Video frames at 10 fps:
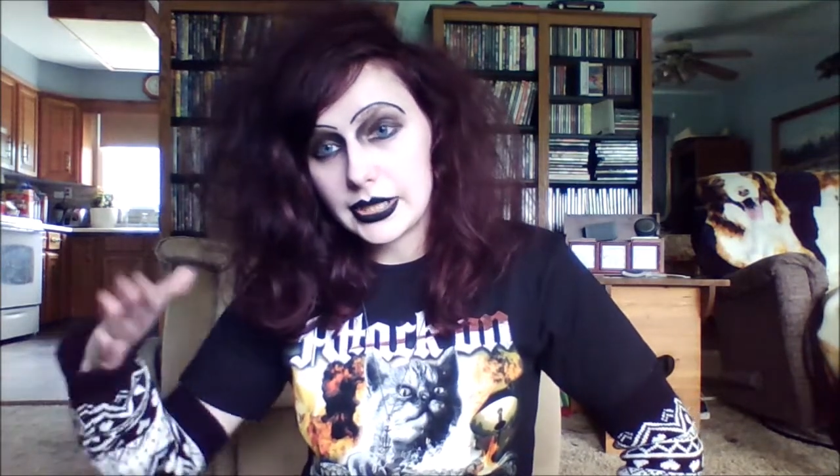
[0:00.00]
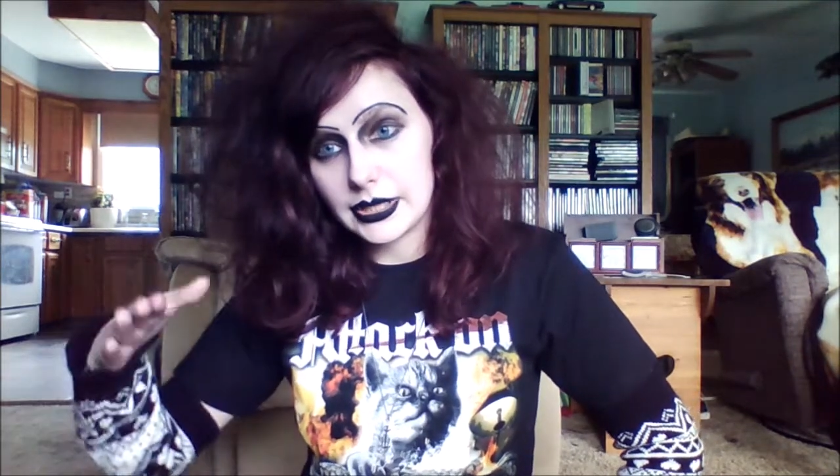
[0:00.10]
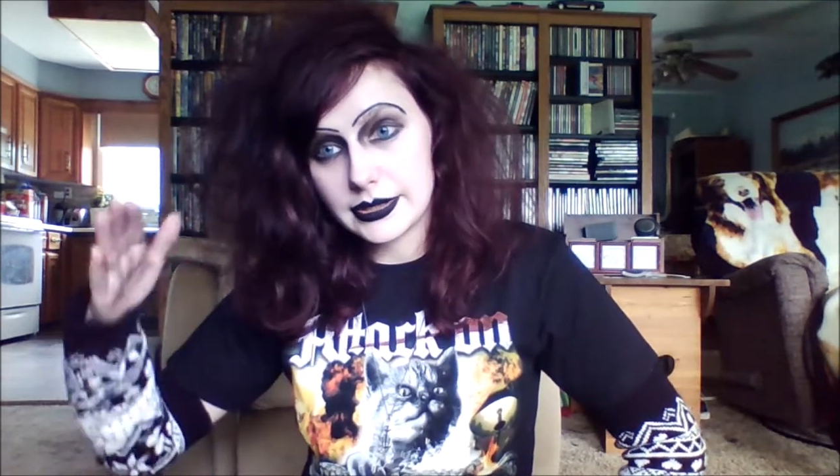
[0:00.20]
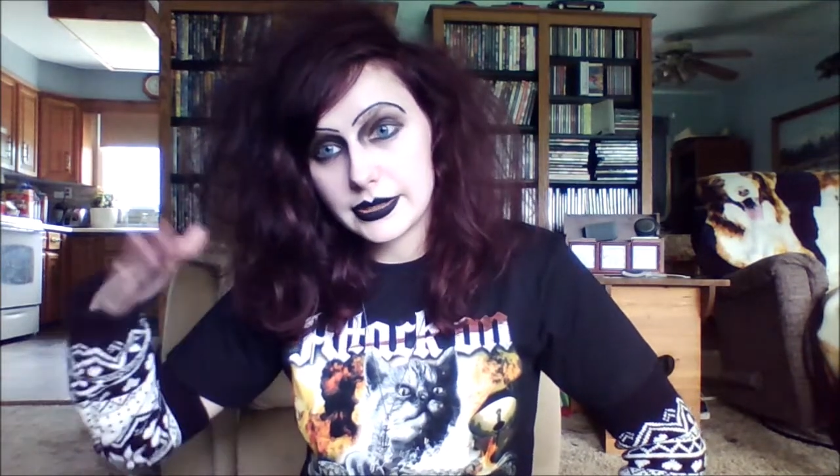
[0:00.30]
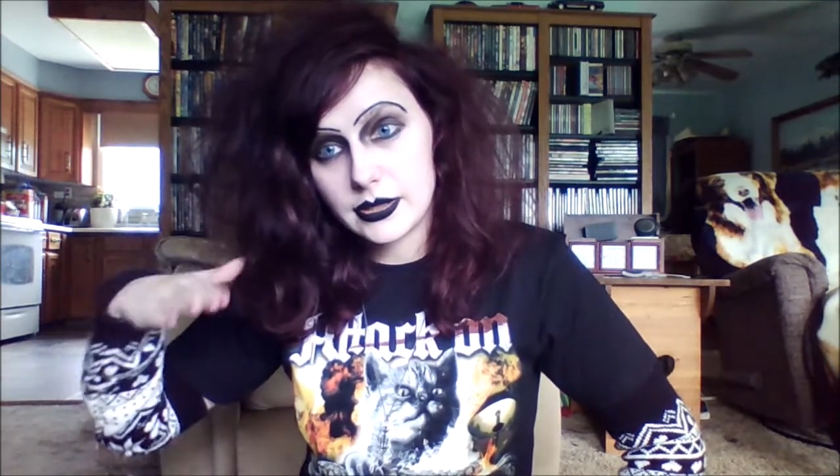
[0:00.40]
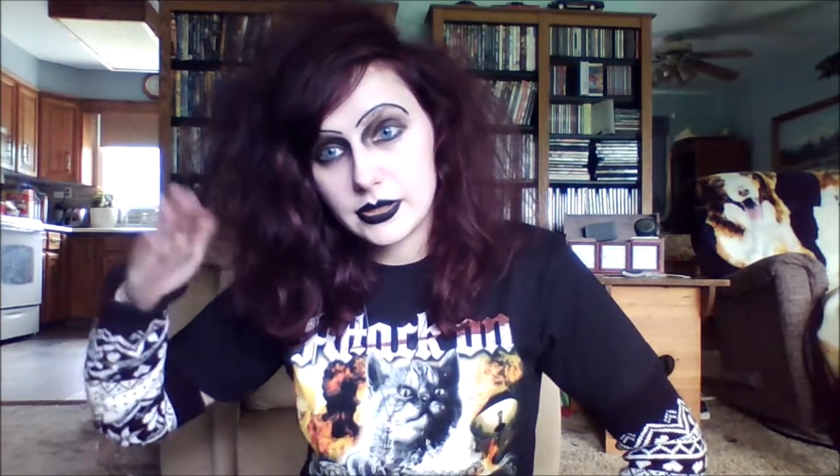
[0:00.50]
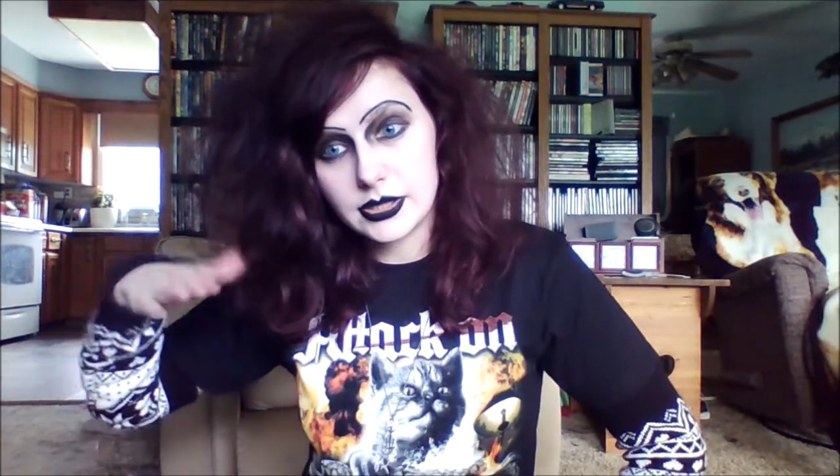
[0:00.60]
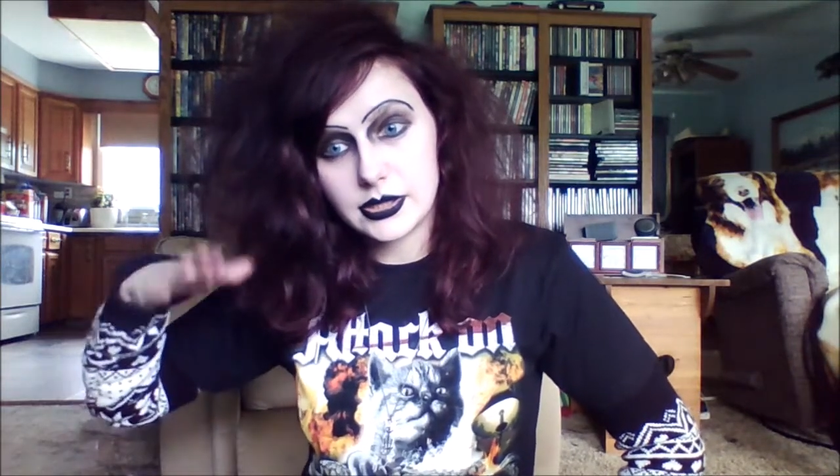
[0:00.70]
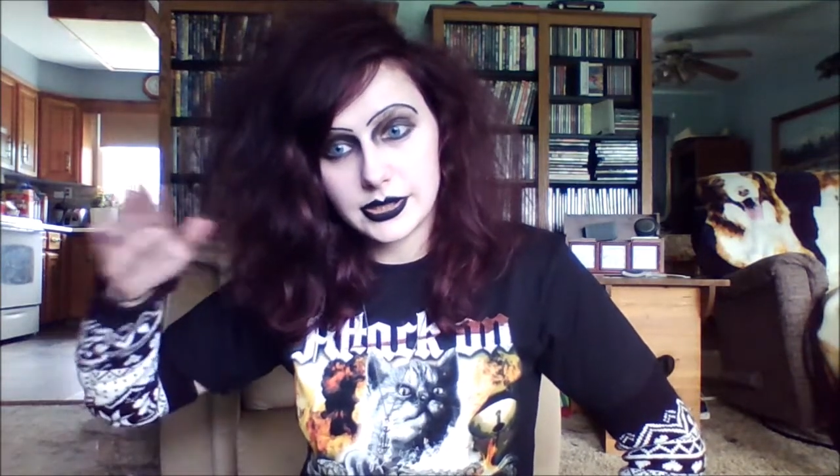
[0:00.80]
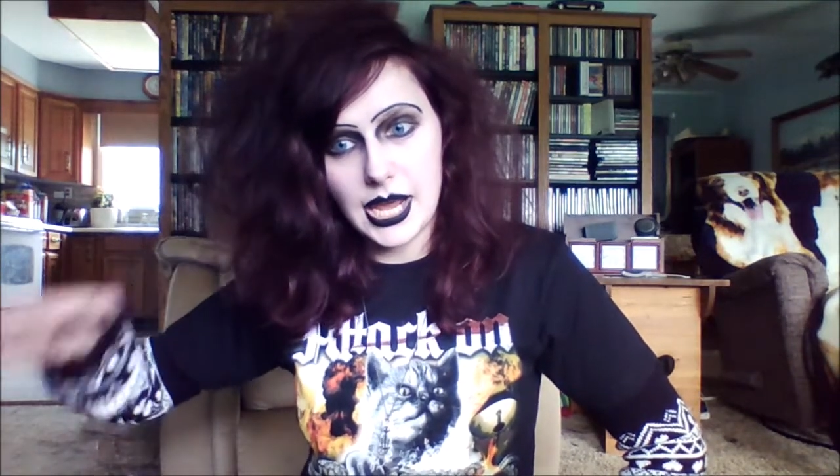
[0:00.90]
guess to
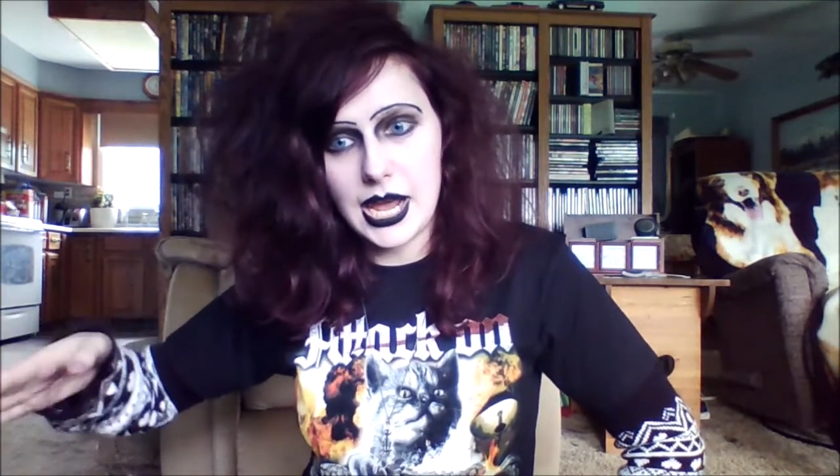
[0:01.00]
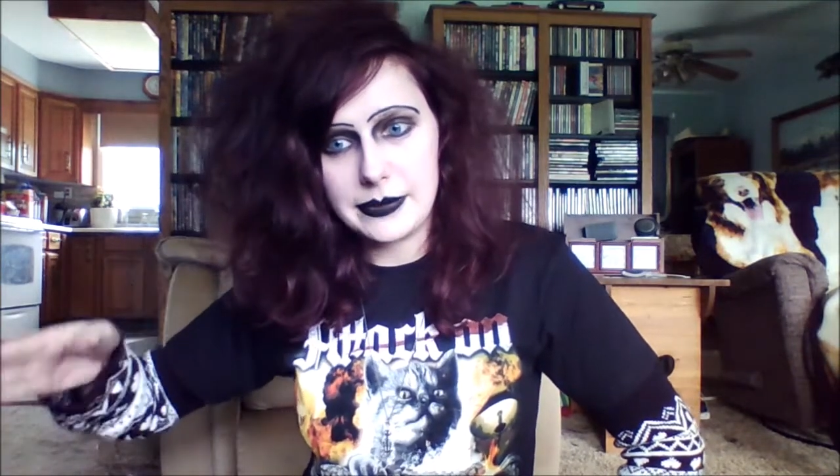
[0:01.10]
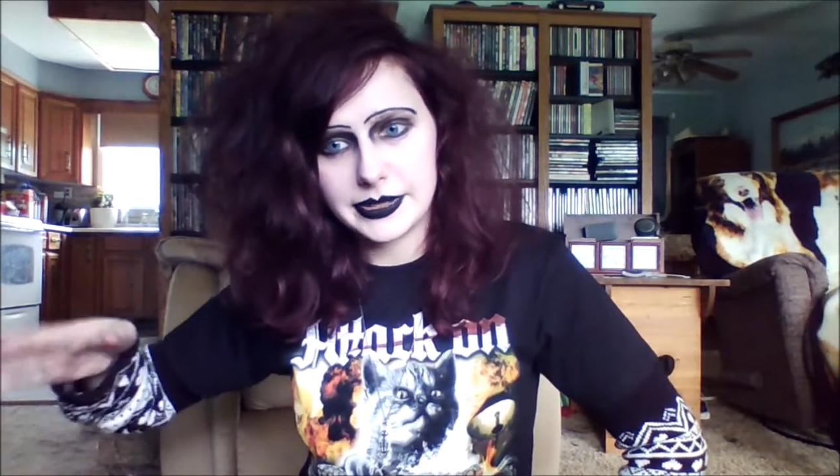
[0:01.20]
just cap,